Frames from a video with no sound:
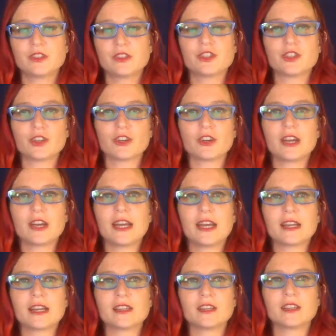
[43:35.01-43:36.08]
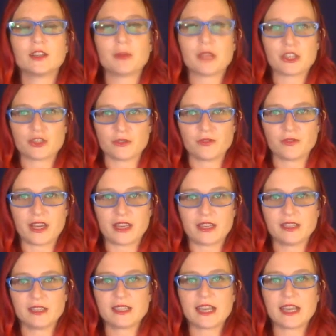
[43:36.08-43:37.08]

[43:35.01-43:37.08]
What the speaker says: during your menstrual phase.